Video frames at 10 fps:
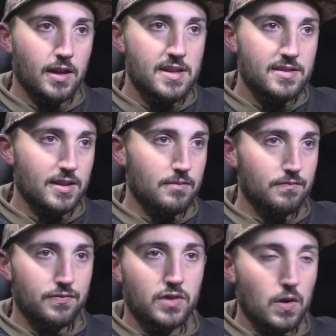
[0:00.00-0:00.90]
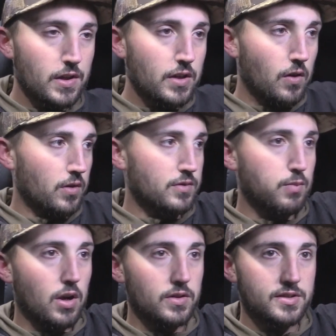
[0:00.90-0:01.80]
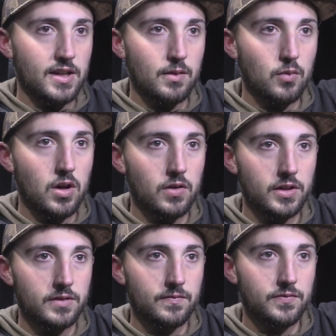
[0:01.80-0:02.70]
He's at 30 yards broadside walking.